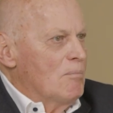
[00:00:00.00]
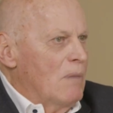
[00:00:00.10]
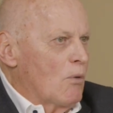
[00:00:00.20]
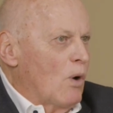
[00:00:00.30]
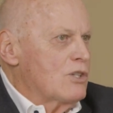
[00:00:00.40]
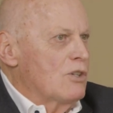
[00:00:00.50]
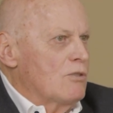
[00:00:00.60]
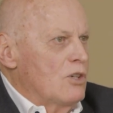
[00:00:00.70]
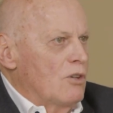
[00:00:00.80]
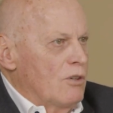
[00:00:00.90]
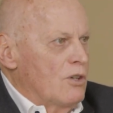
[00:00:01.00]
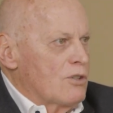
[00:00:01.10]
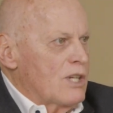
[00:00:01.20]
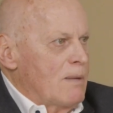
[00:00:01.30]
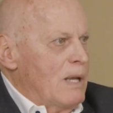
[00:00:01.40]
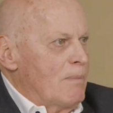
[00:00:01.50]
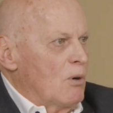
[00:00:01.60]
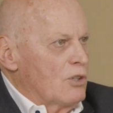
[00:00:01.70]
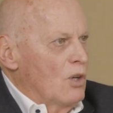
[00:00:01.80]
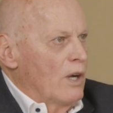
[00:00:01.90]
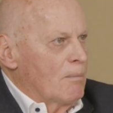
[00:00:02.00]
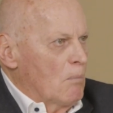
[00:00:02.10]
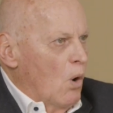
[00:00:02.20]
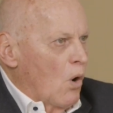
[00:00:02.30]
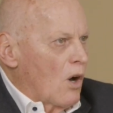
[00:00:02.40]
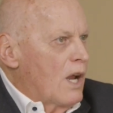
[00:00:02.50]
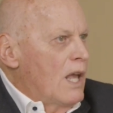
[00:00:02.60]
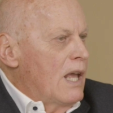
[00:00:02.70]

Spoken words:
But what you see people doing more